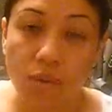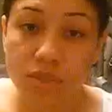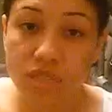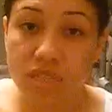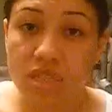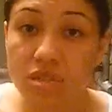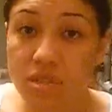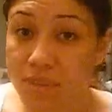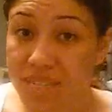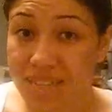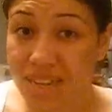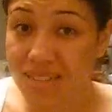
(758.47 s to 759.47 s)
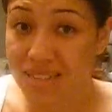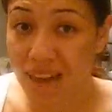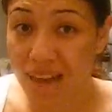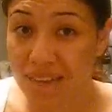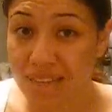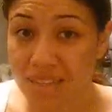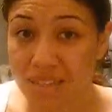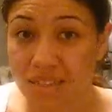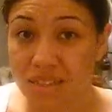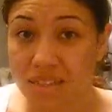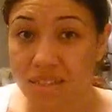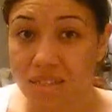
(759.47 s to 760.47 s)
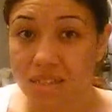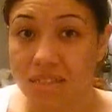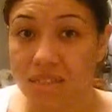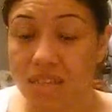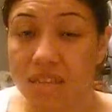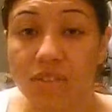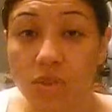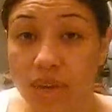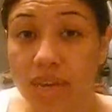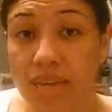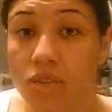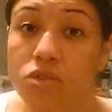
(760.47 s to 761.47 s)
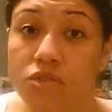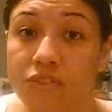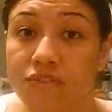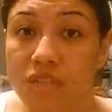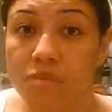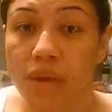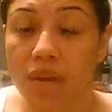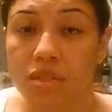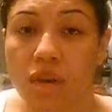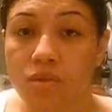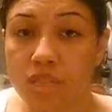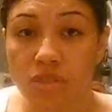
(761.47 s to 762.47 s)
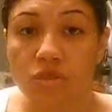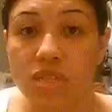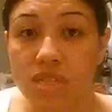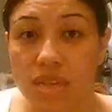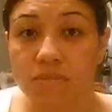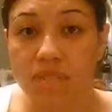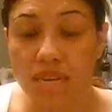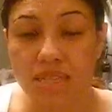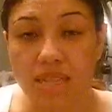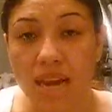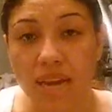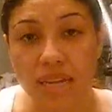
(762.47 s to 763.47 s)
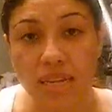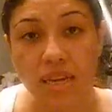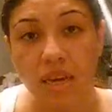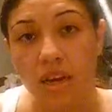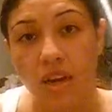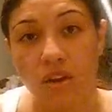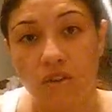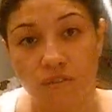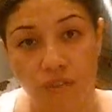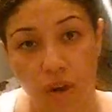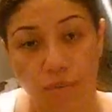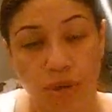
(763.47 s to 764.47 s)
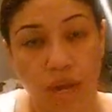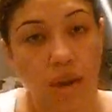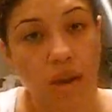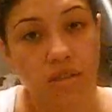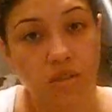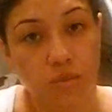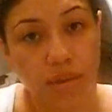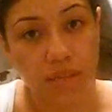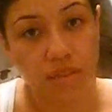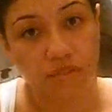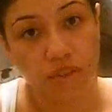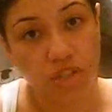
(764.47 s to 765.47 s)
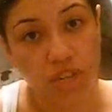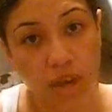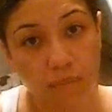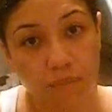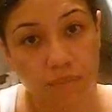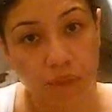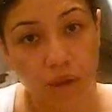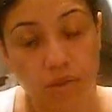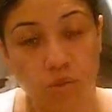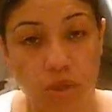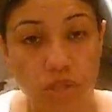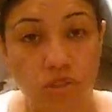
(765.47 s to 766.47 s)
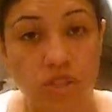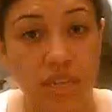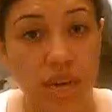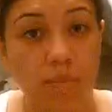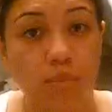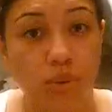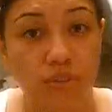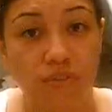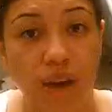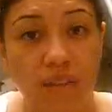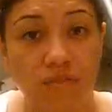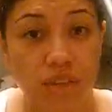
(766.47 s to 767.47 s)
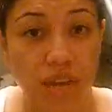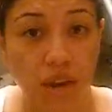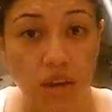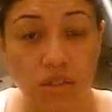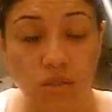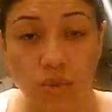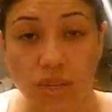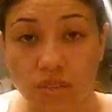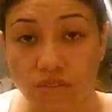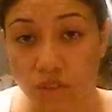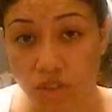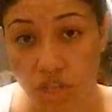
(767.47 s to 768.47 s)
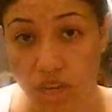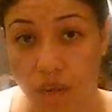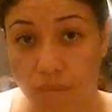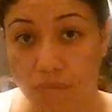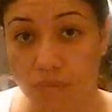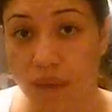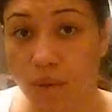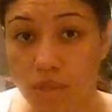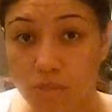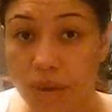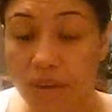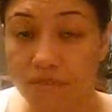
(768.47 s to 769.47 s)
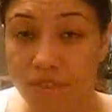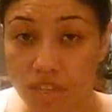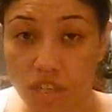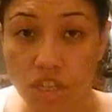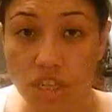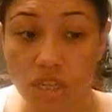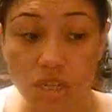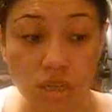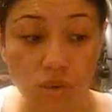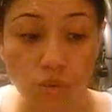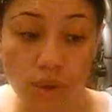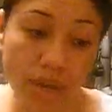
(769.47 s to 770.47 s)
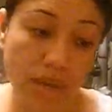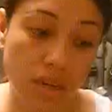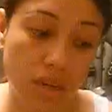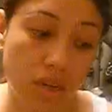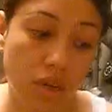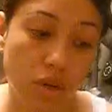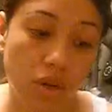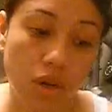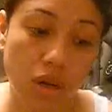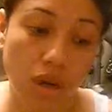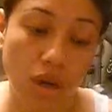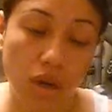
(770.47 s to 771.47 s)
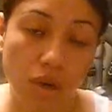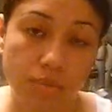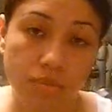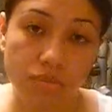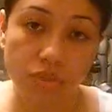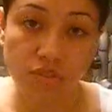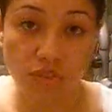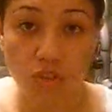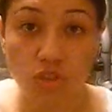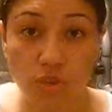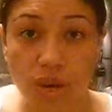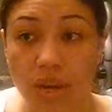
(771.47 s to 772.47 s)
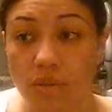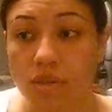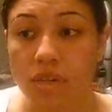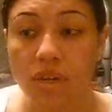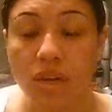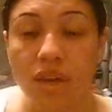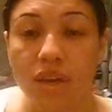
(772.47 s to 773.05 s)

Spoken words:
I was still in my size 9. Even though I gained those 15 pounds, I was still in the same size 9 from when I lost the weight the first time. I was 139.5 when I lost the weight the first time. That was my finishing weight the first round.